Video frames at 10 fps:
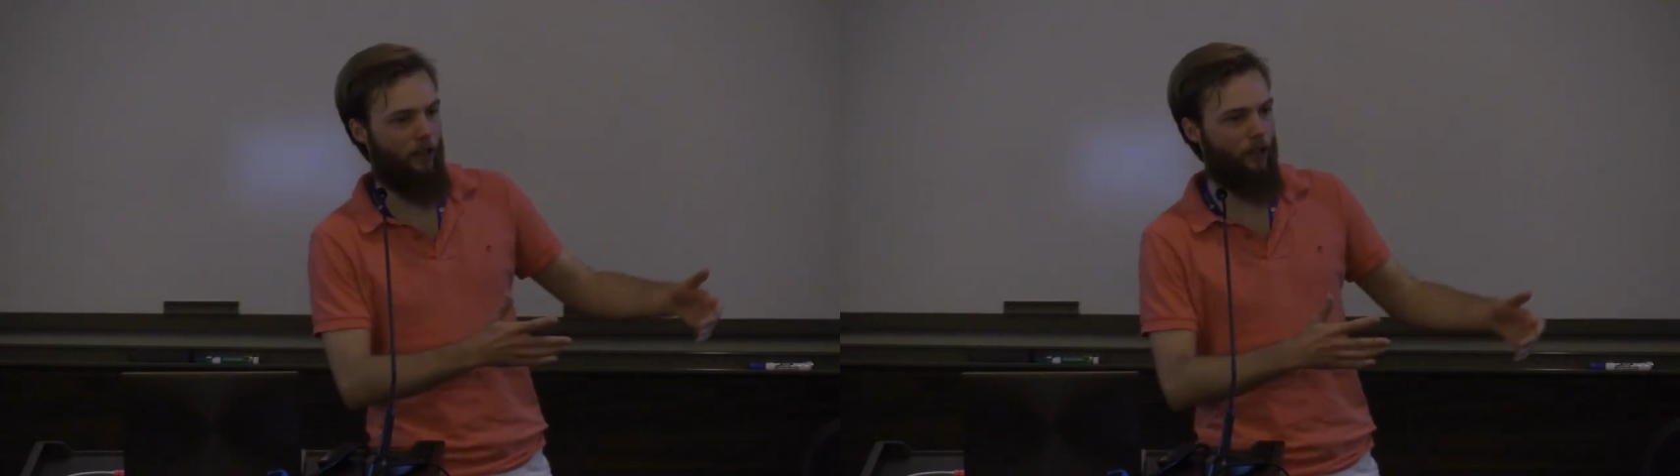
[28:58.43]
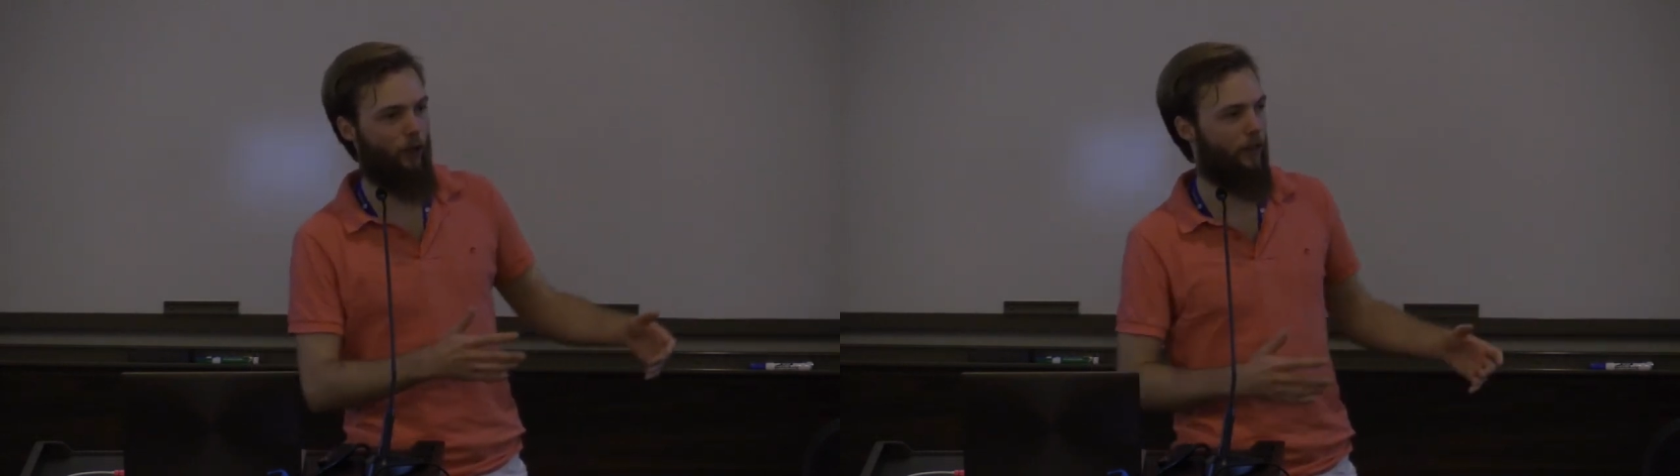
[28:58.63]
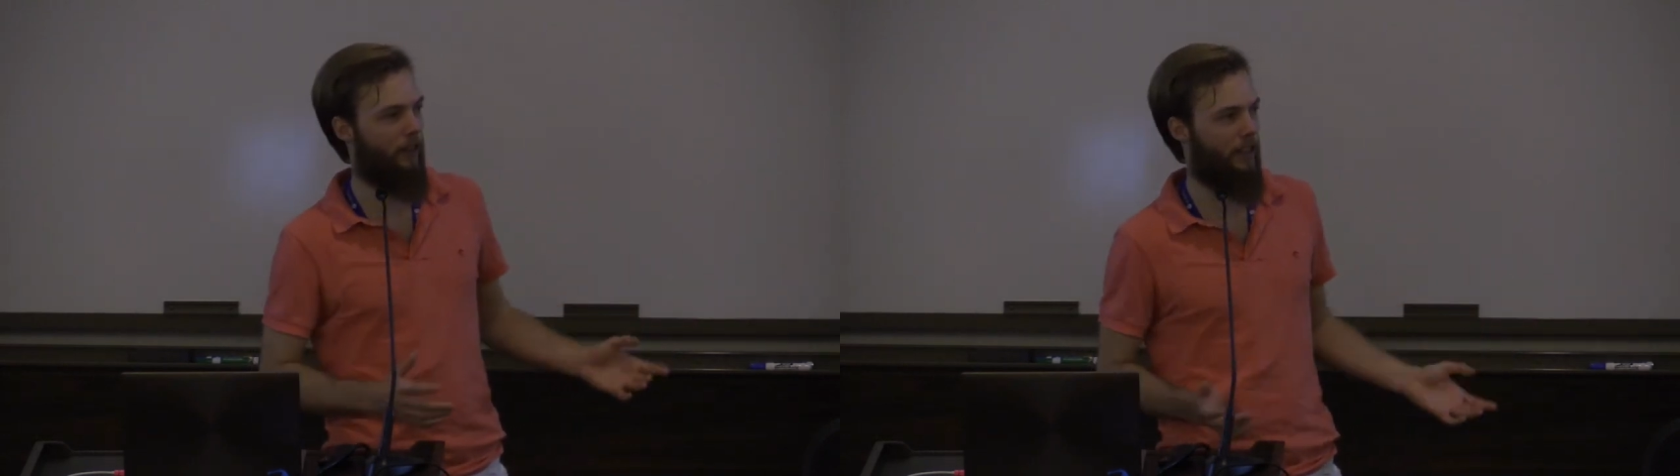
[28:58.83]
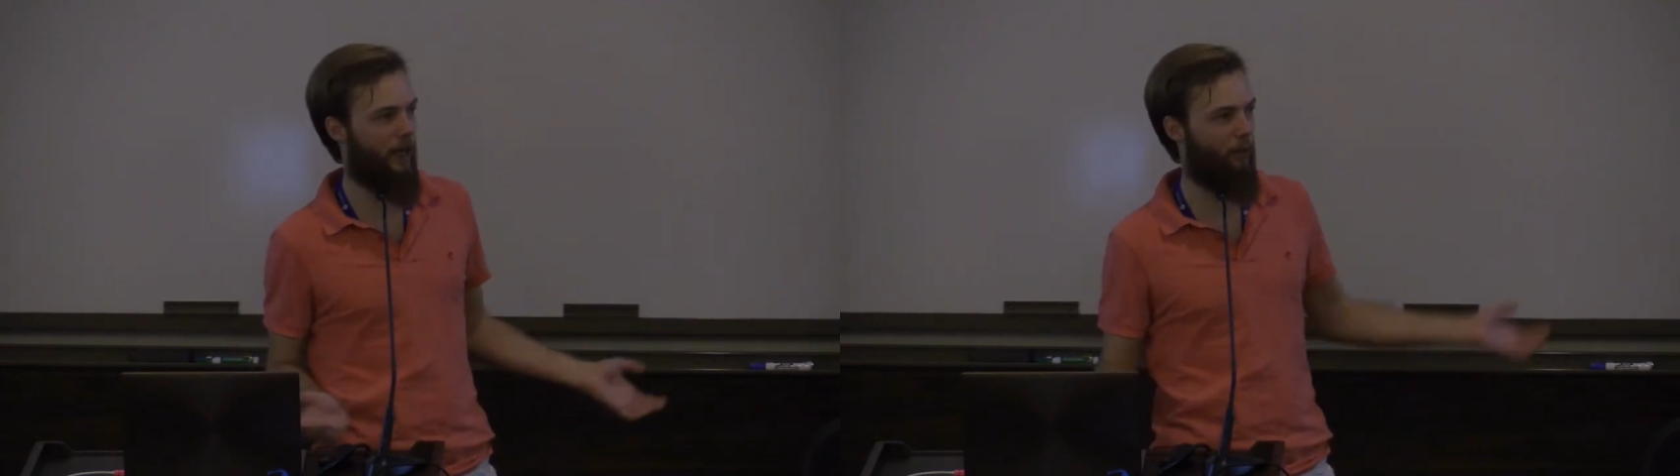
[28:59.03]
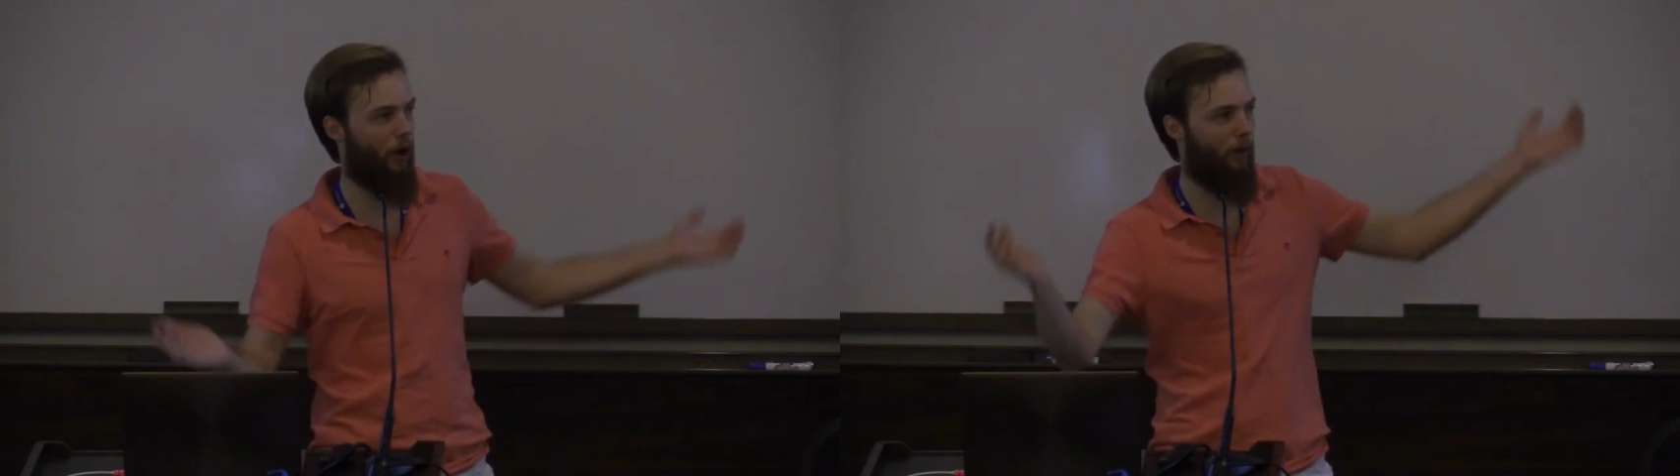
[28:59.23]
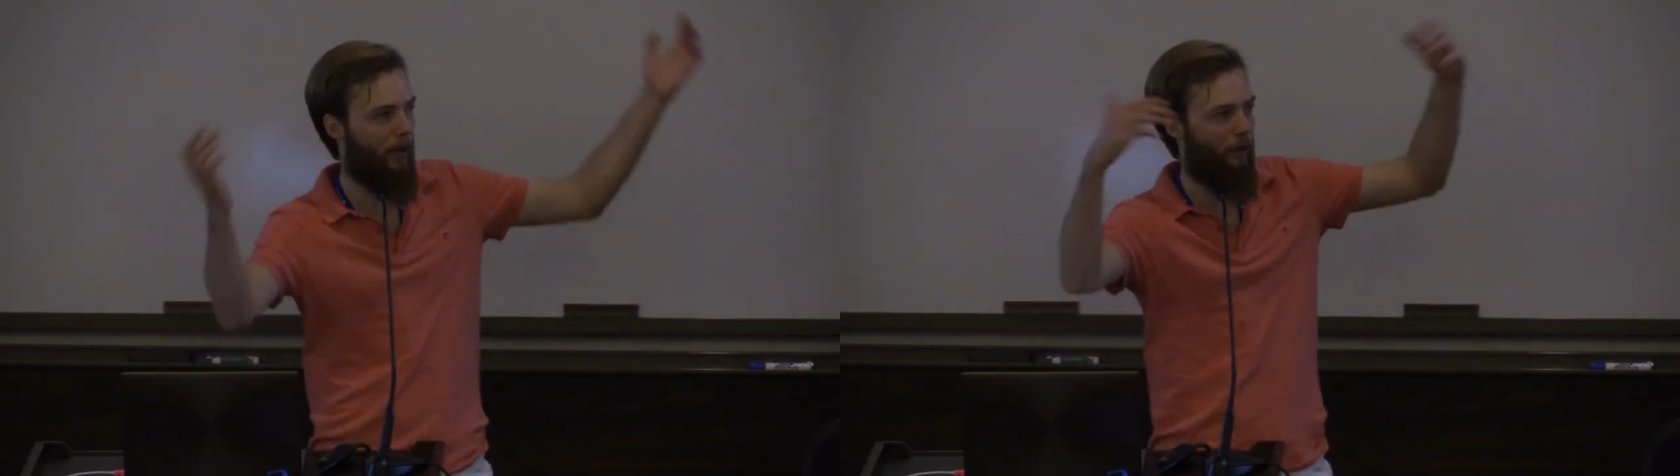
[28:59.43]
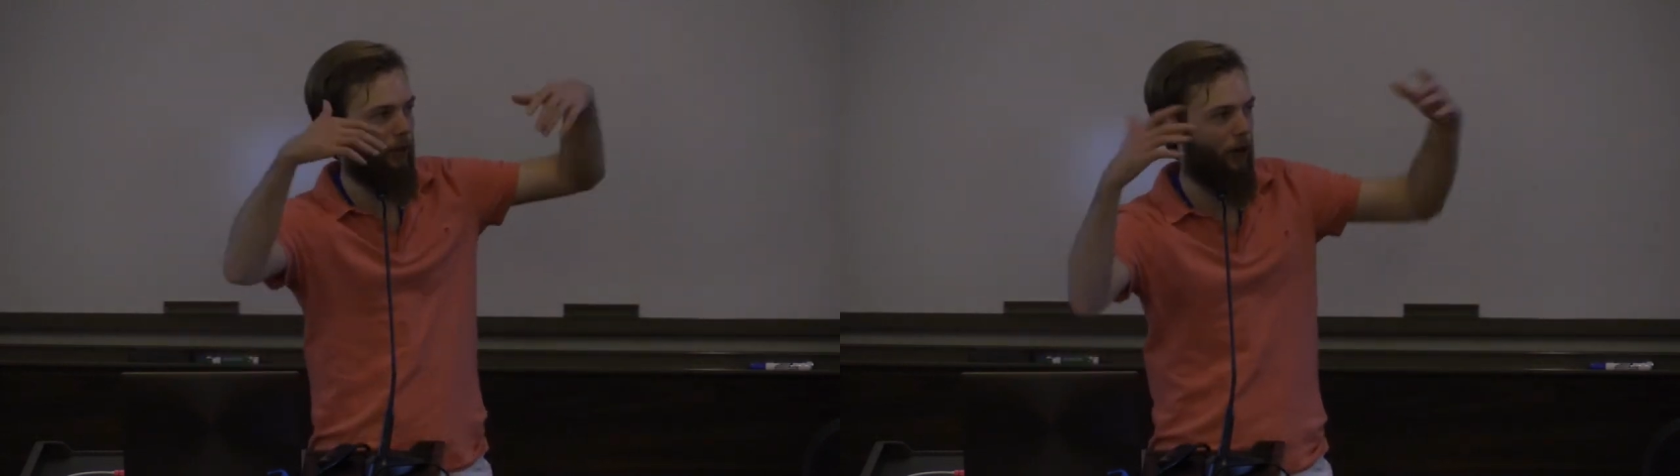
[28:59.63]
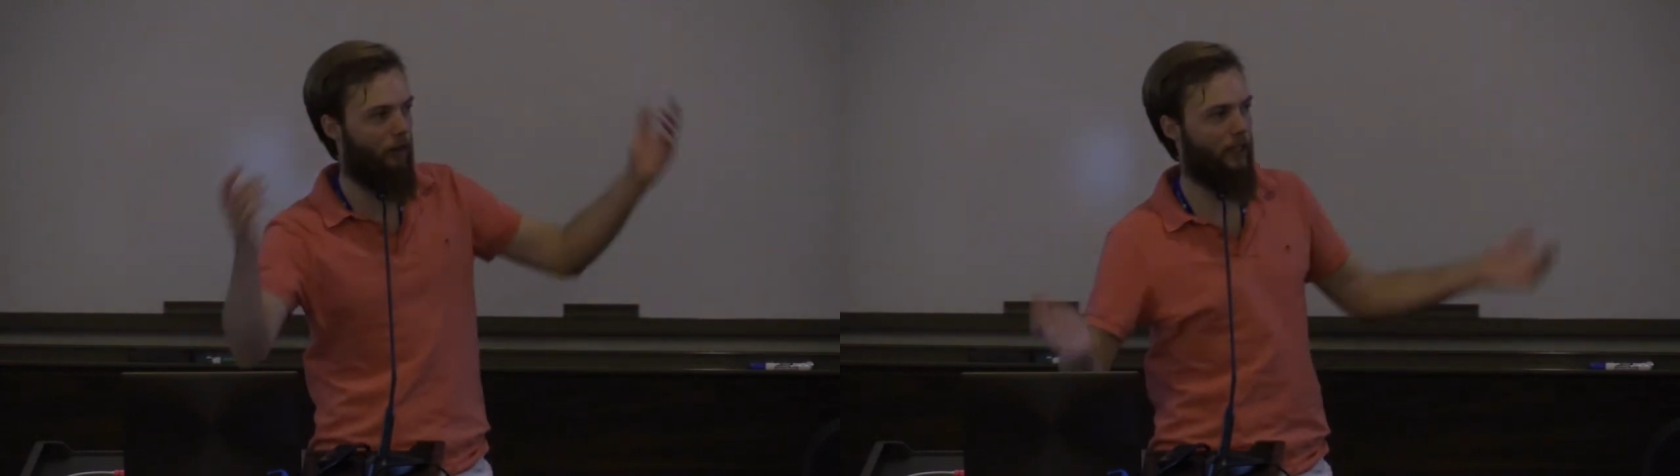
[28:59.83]
solving the same problem
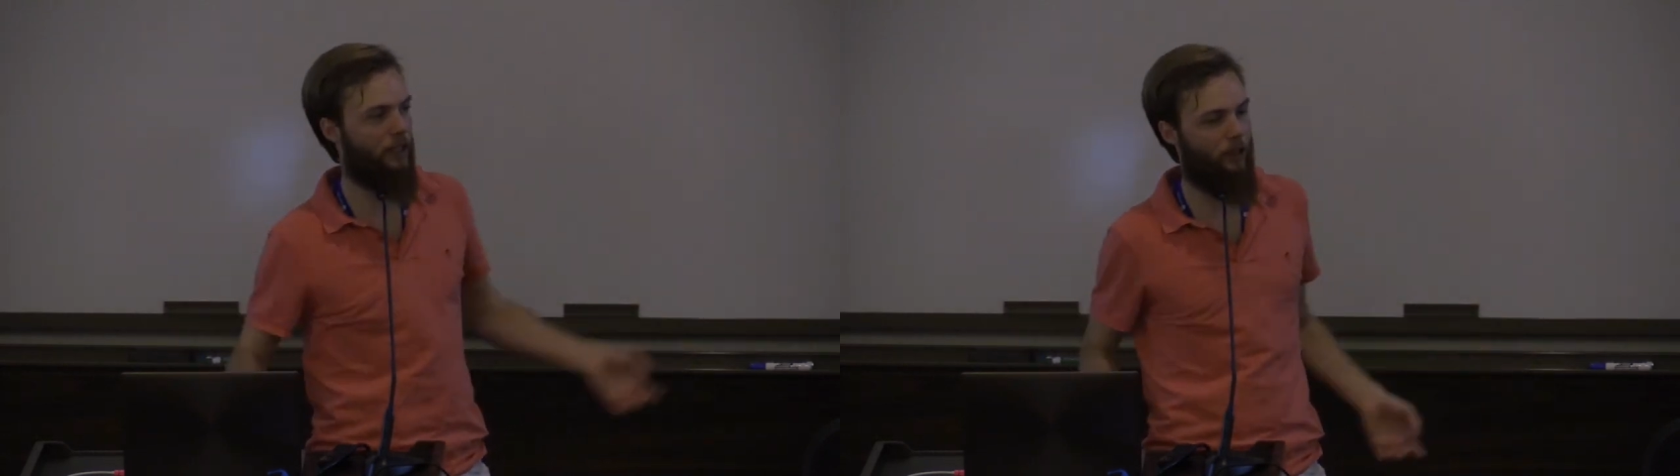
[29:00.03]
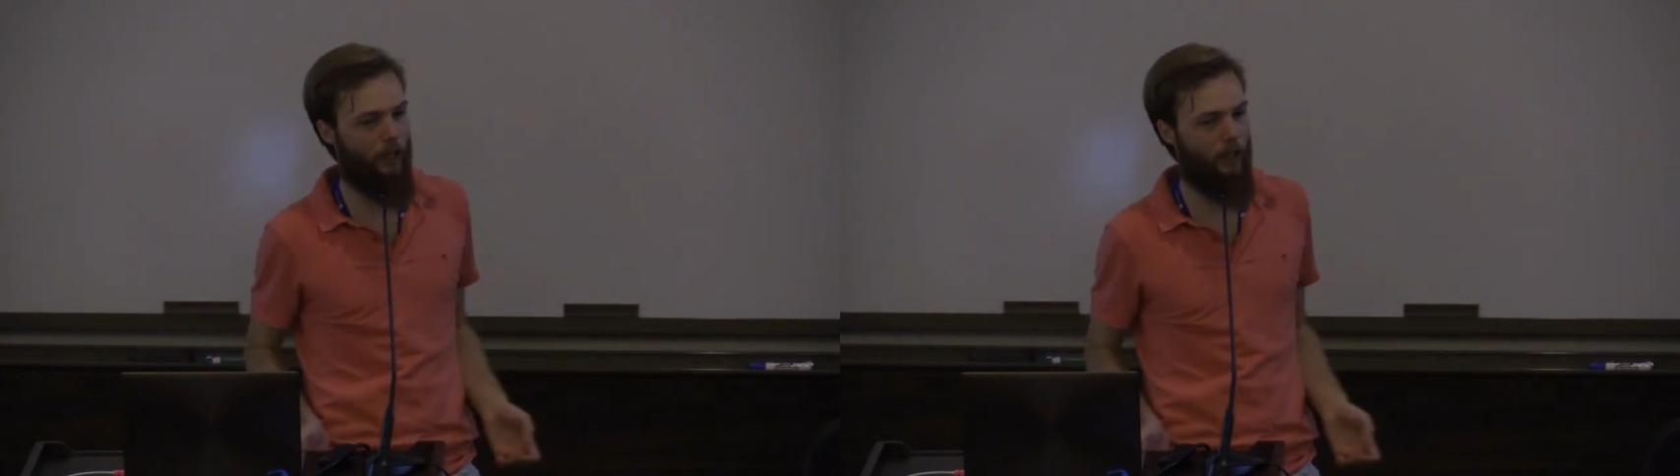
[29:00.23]
around S